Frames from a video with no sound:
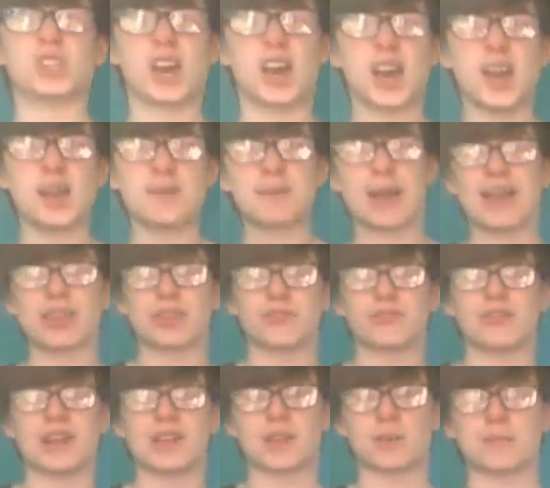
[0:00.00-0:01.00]
time and the
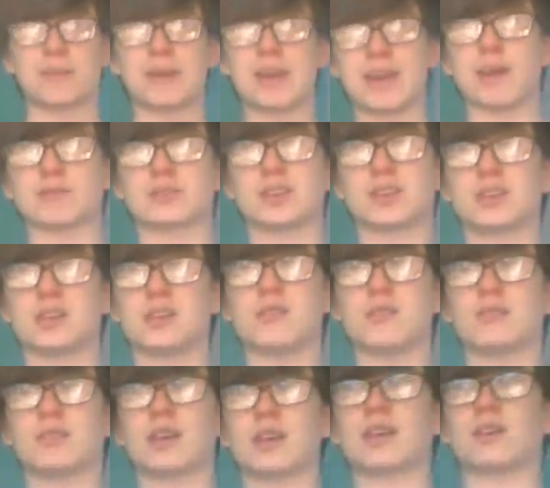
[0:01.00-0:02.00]
fact that
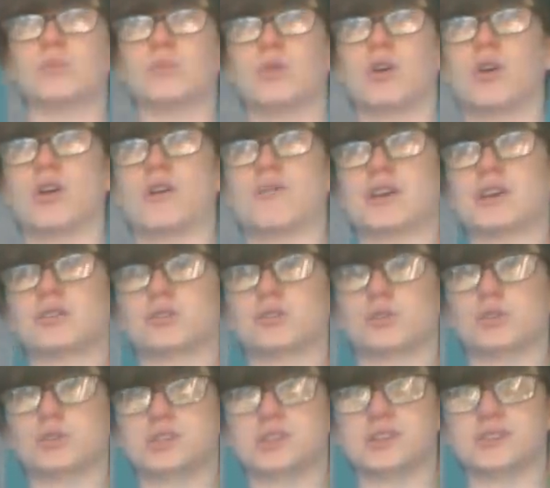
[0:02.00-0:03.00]
PMQs is more of a
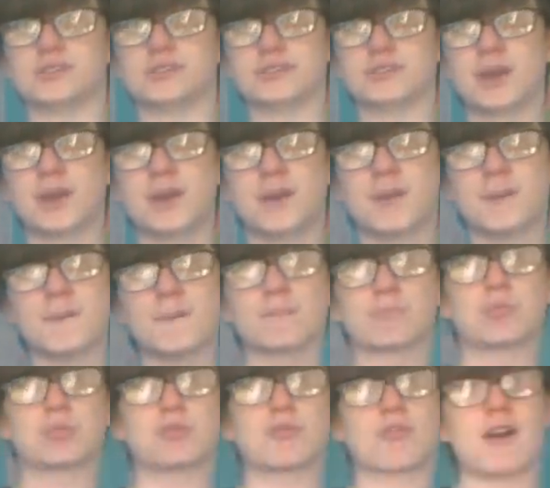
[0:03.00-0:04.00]
sort of
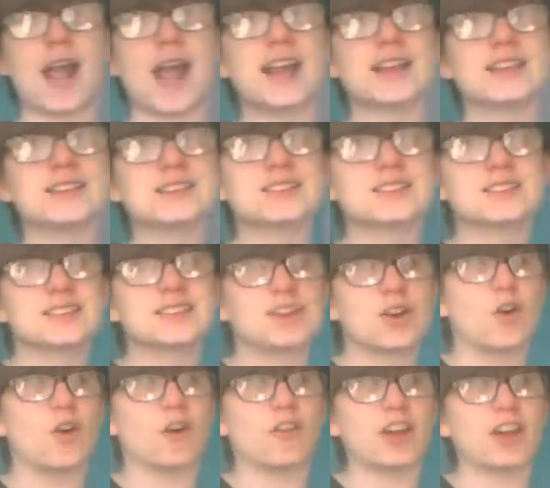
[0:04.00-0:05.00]
press
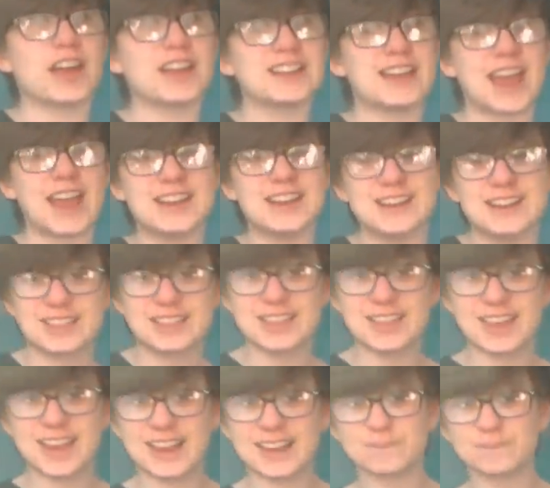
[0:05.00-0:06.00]
orientated
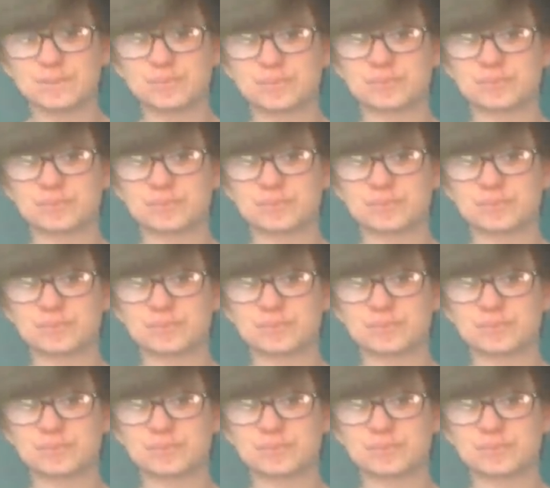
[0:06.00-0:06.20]
thing.